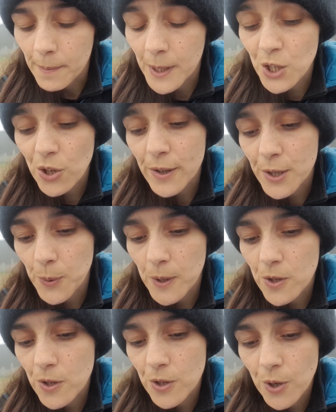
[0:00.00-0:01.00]
My choice
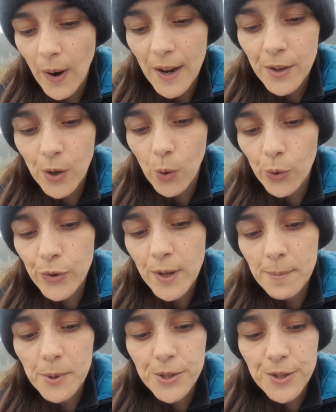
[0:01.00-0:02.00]
was to either call the
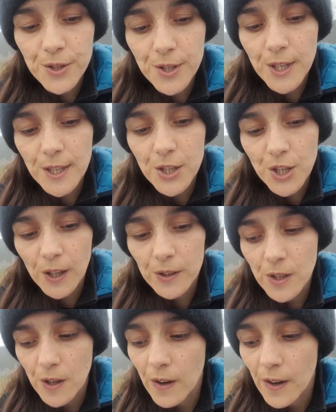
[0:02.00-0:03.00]
emergency
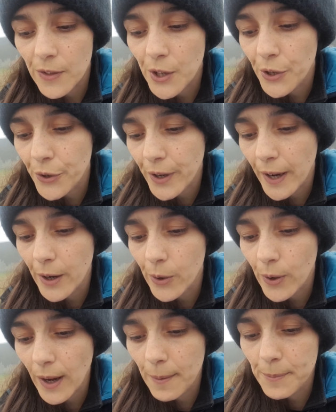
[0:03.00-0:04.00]
shelter in the UK
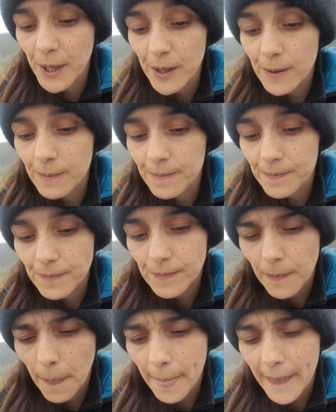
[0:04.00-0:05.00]
or come here.
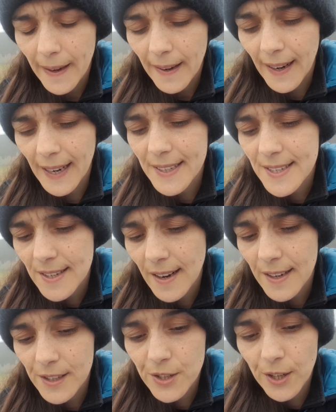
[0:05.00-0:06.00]
I
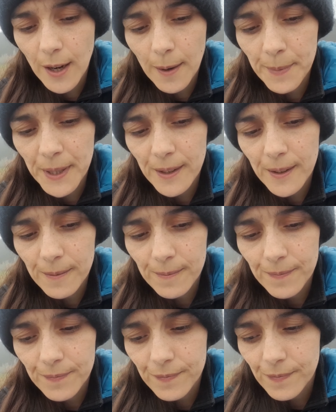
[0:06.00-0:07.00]
decided to come here.
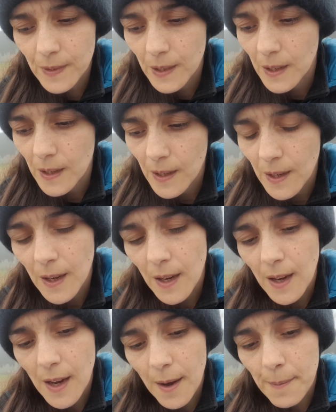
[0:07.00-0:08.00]

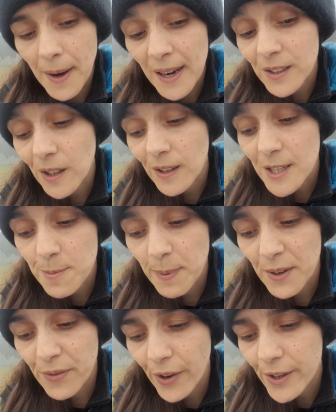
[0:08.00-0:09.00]
My uncle has
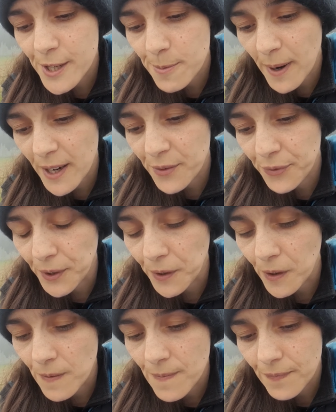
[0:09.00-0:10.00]
been very
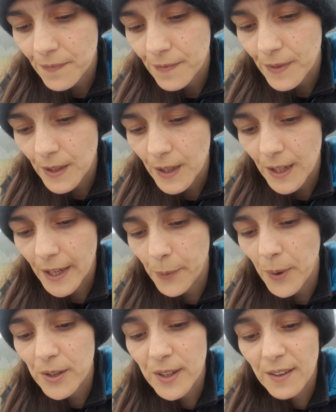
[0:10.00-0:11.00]
spiteful. He
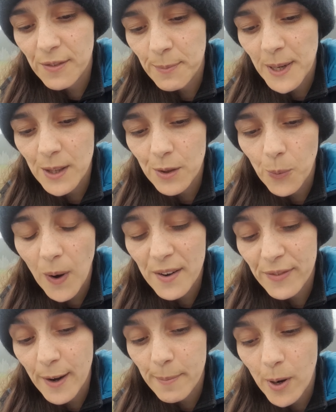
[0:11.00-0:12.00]
won't give me the
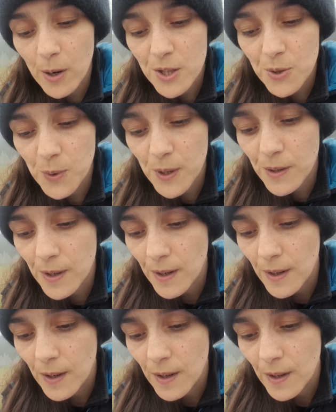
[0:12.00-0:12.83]
Wi-Fi password.